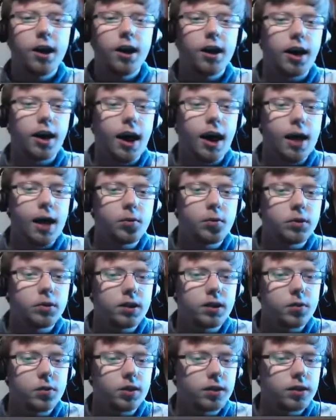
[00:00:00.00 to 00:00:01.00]
And we'll see
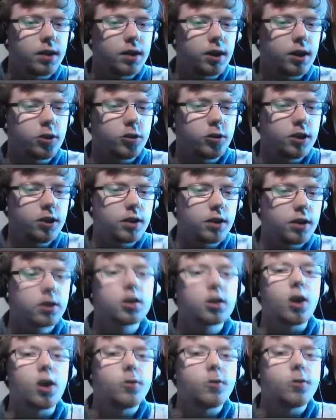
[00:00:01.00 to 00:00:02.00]
what the Circuitry does.
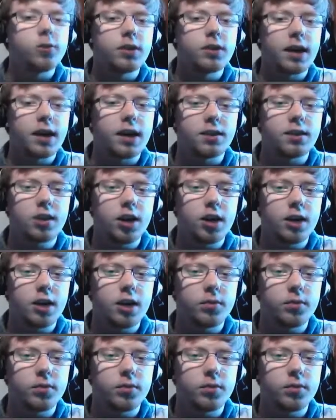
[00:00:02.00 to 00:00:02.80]
Go for a Dazzling Gleam.